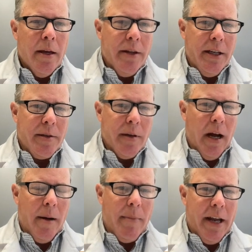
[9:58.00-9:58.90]
these
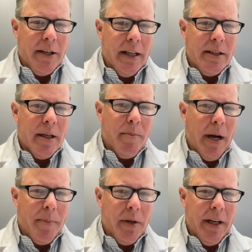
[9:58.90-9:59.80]
monocyte
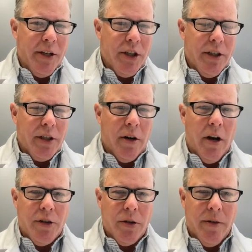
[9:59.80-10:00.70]
subpopulations are
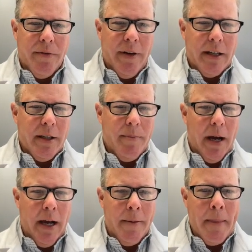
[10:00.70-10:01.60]
also infected
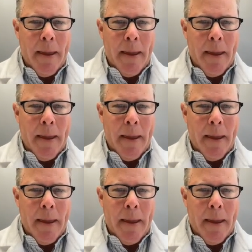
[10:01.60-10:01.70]
by